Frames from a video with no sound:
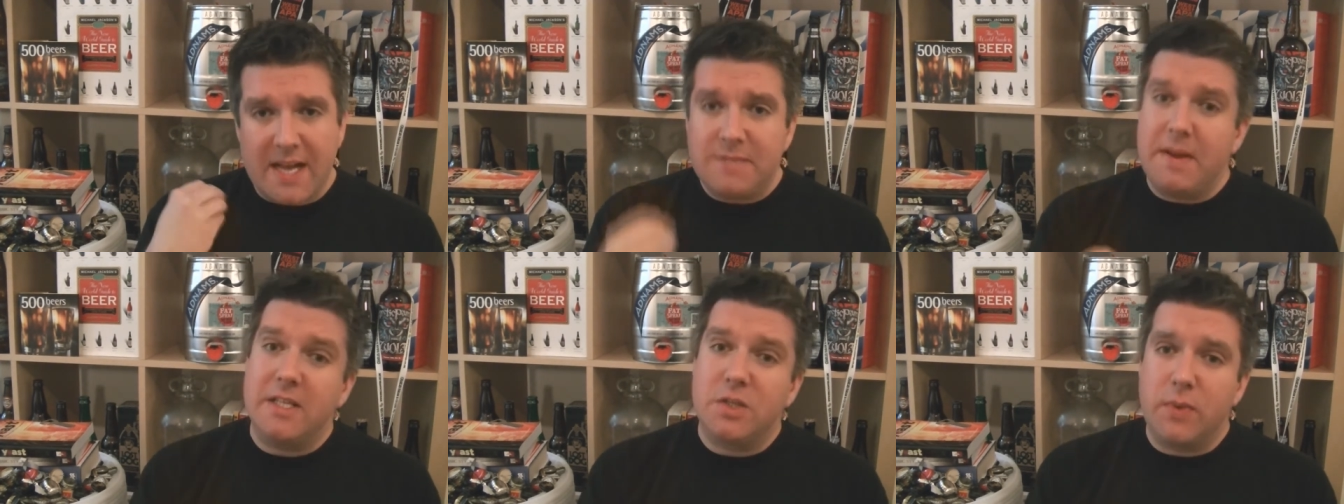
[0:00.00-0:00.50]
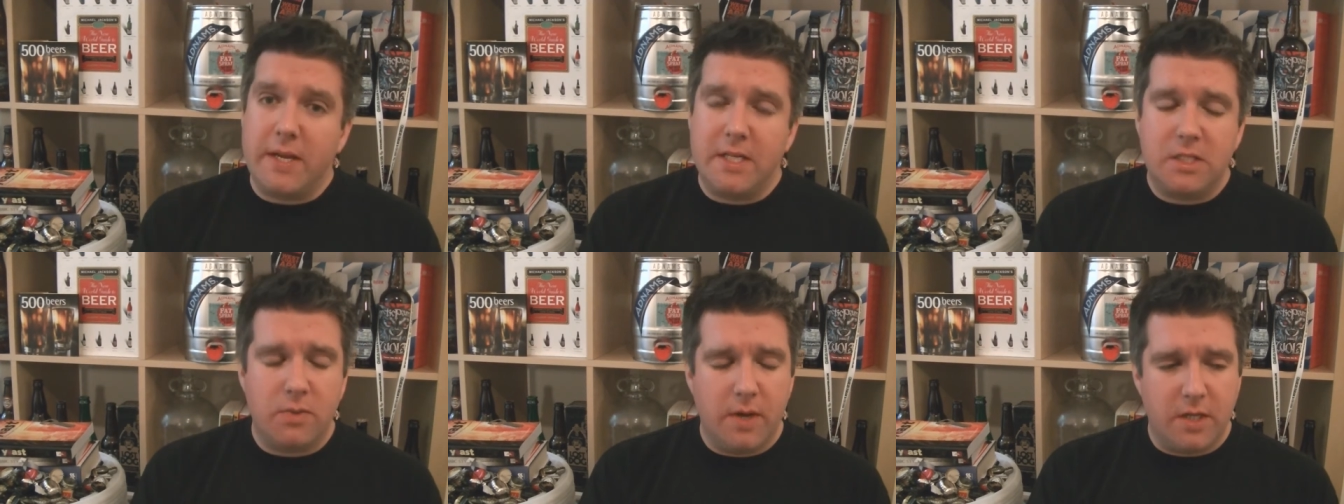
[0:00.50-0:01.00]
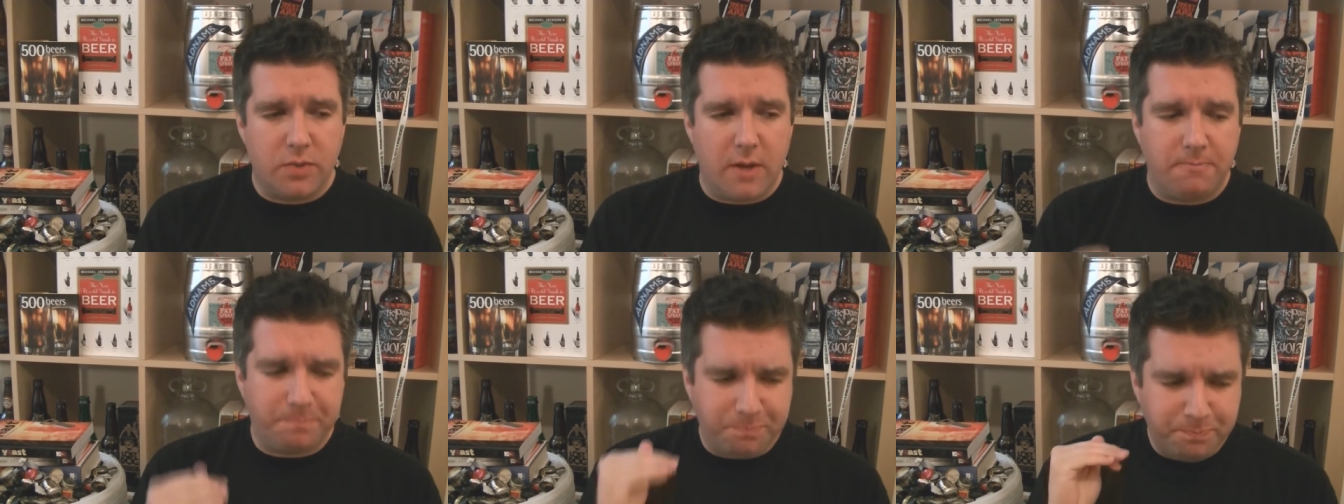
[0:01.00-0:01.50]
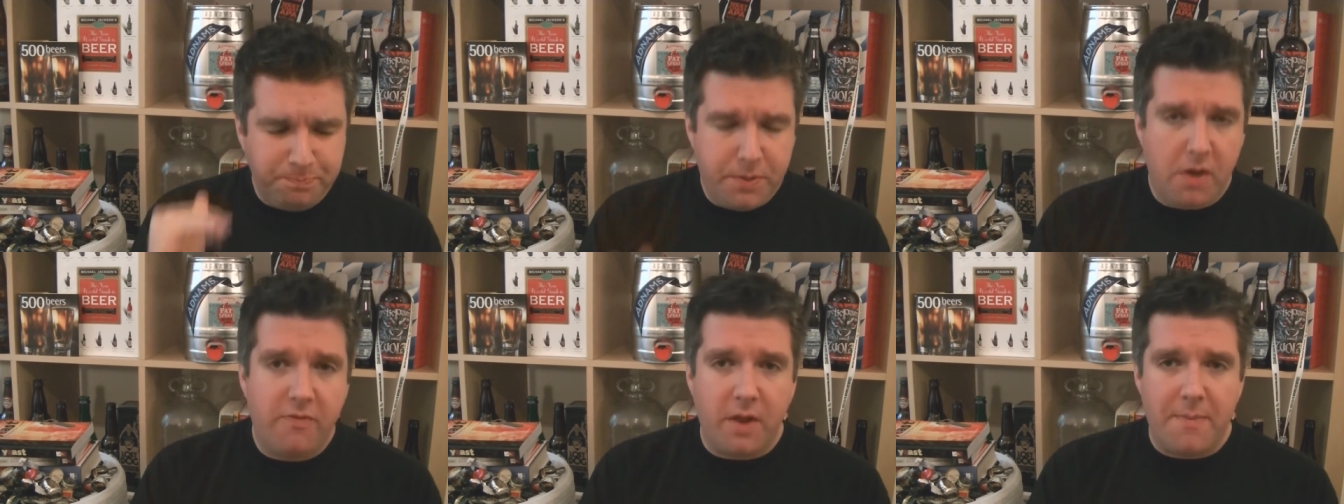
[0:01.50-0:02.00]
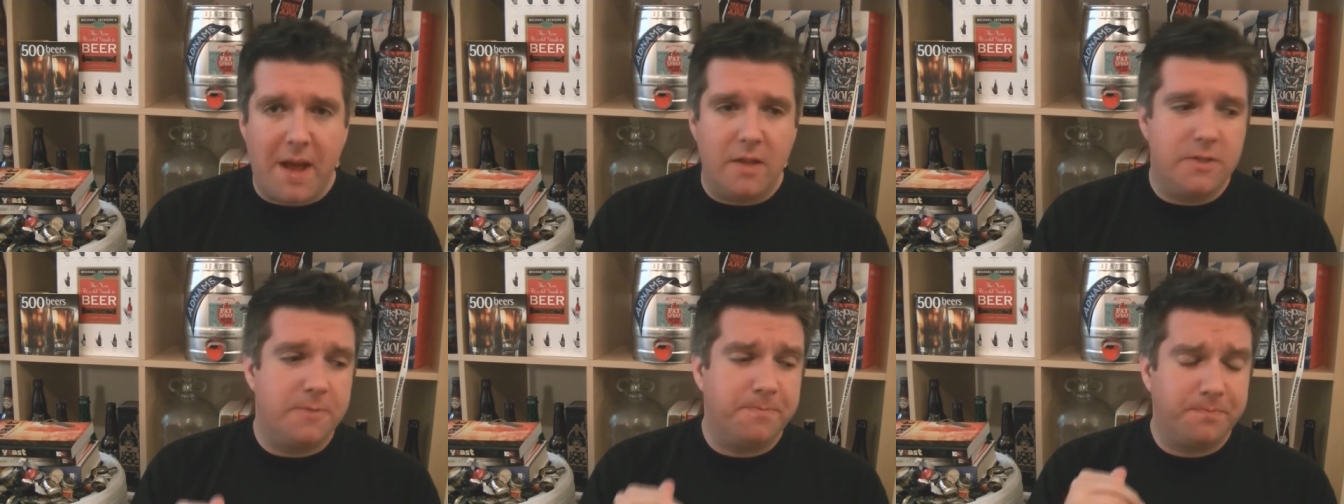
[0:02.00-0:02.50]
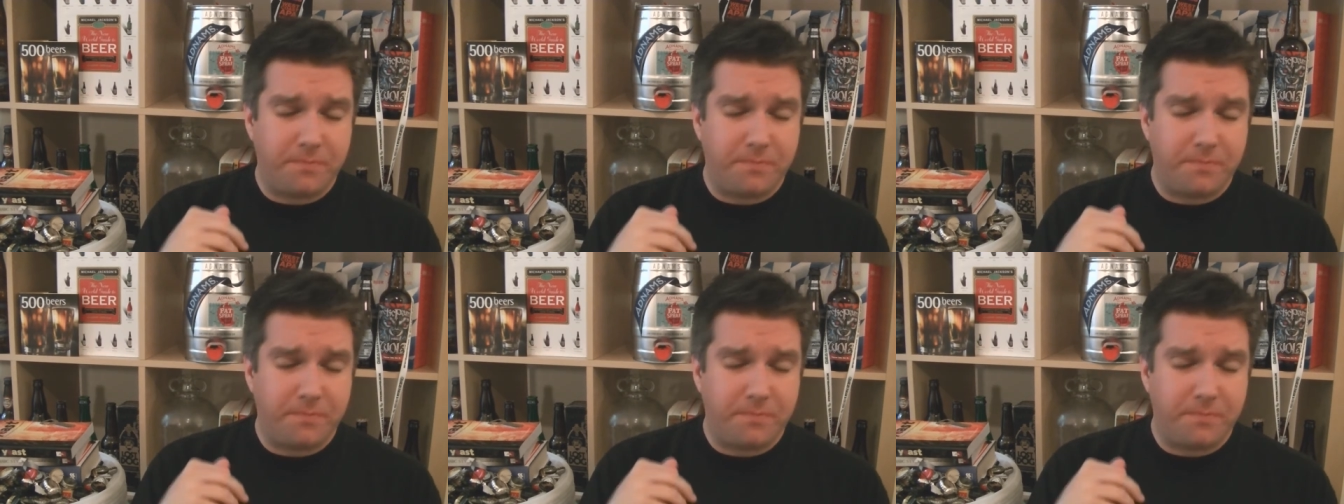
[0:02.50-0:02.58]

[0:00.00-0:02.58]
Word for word: amount of sweetness to it as well. Beautifully balanced.